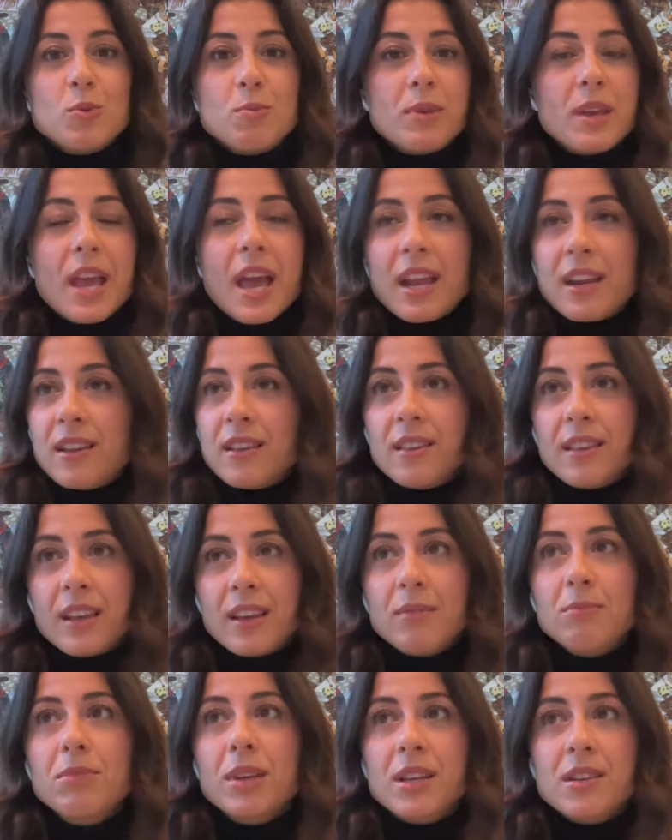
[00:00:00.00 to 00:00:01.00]
to be
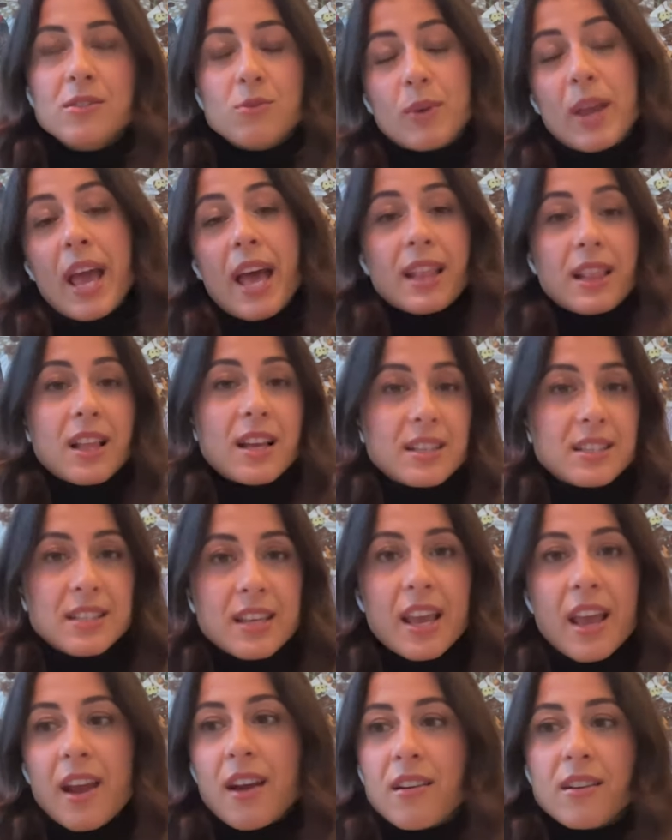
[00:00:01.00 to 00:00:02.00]
anything because we had
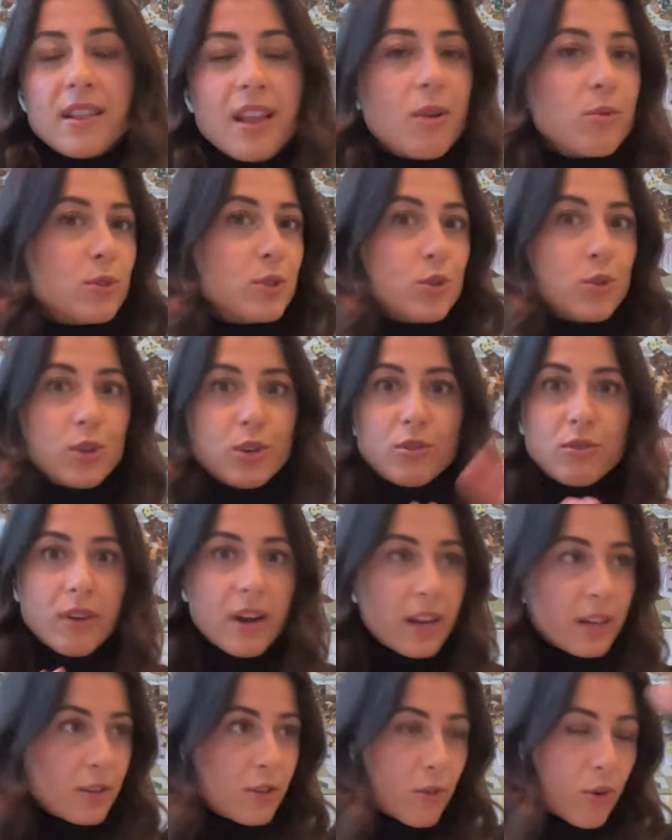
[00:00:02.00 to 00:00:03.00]
Luxy Hair and that was doing
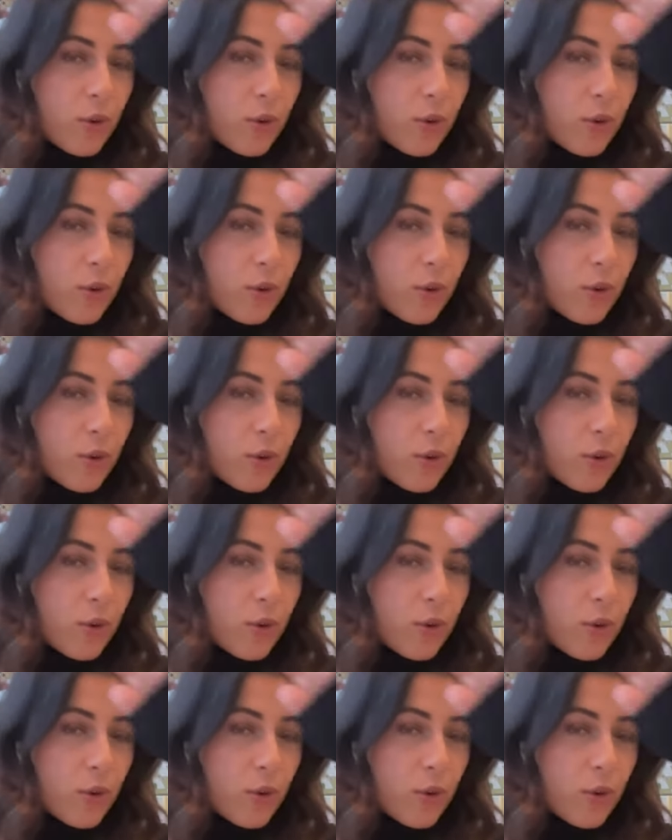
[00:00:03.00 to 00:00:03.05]
great,